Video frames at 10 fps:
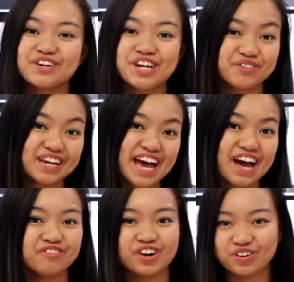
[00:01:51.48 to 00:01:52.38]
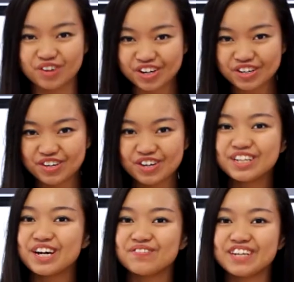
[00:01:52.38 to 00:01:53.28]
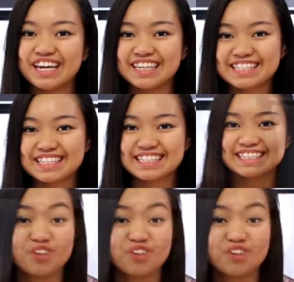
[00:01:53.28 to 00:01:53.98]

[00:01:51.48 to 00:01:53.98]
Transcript: here we have our Rocky Road cupcakes.